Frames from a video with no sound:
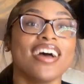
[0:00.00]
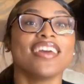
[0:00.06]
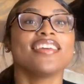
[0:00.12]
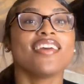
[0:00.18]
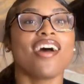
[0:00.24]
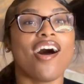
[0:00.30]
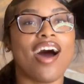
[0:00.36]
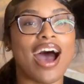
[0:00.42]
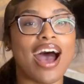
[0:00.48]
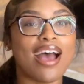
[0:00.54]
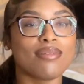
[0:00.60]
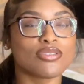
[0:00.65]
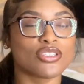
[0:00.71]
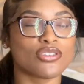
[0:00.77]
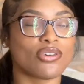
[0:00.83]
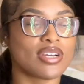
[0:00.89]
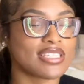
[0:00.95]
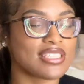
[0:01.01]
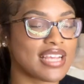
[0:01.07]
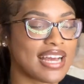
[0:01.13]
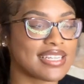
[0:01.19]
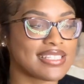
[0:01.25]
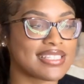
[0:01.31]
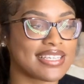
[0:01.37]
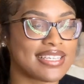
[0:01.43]
Y'all, I am so
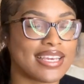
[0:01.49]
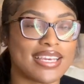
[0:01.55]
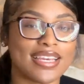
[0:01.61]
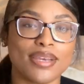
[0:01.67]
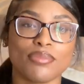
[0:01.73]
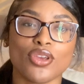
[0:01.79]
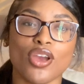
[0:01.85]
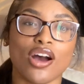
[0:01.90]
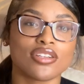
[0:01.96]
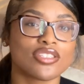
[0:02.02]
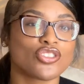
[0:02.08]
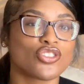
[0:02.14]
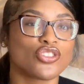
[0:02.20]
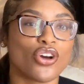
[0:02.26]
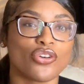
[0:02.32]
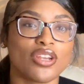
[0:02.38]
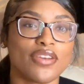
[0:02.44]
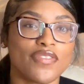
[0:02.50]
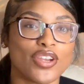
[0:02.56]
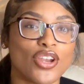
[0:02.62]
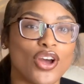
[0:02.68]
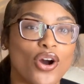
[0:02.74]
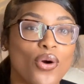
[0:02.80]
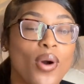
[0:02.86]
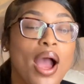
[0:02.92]
excited to get him. Y'all just don't even
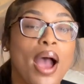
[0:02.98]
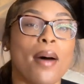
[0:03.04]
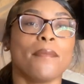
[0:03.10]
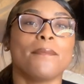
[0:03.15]
know.